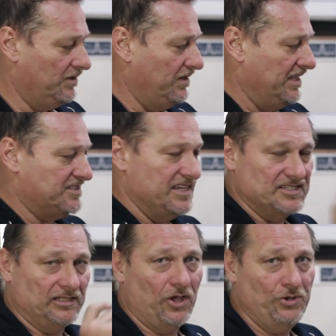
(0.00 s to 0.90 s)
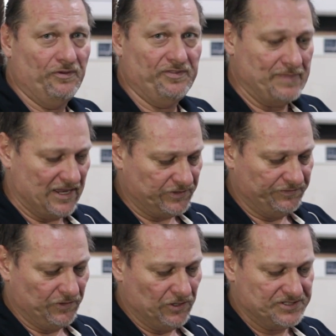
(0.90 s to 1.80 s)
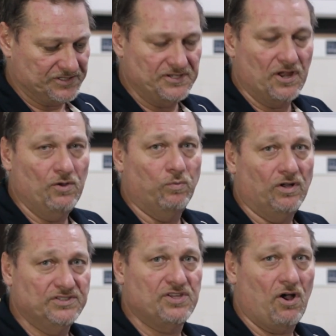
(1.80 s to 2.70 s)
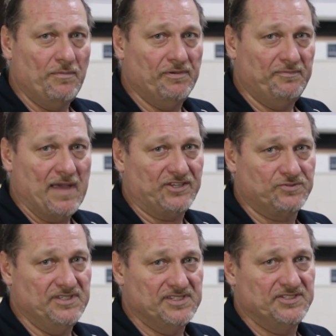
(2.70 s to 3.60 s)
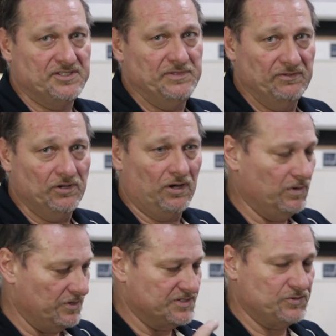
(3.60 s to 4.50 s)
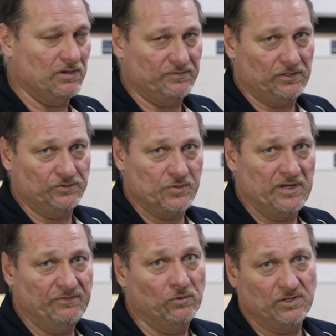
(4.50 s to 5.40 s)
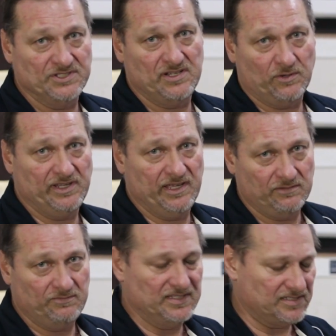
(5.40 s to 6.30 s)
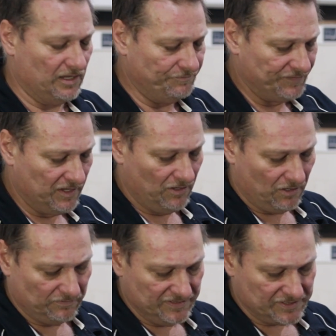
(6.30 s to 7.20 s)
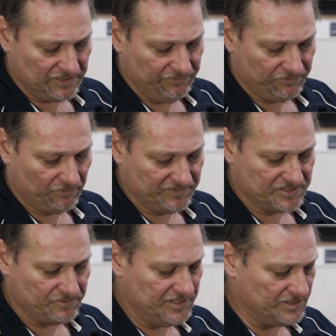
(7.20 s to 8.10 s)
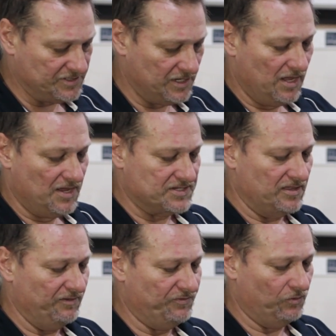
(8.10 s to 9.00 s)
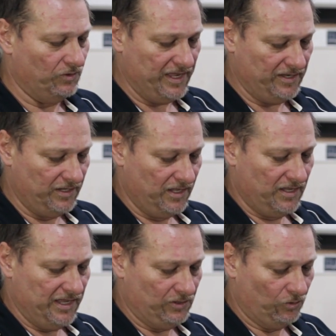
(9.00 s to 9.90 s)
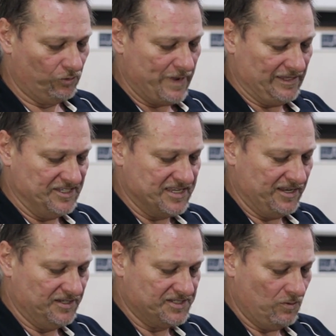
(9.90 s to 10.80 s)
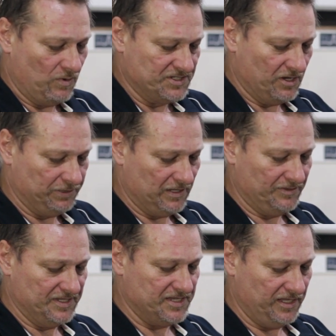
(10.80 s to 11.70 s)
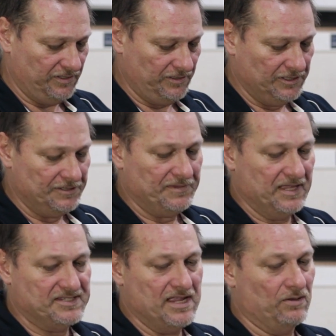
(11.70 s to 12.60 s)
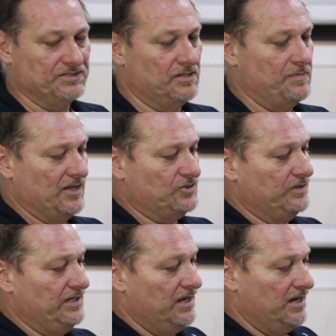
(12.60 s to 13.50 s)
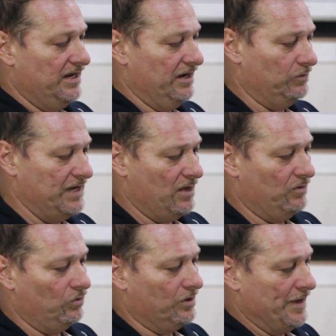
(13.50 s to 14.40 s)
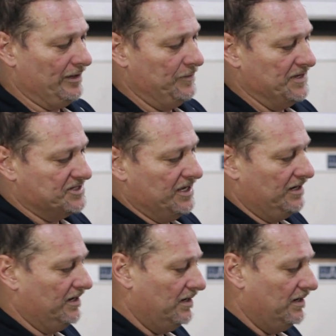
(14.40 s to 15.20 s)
it sees a load off the battery first to know what type of battery system you've got, whether it's 12 volt or 24, because you don't want to get them mixed up, obviously, for obvious reasons. So therefore then, it'll automatically set it. So once I plug this in, it's now onto the battery. It will now automatically be set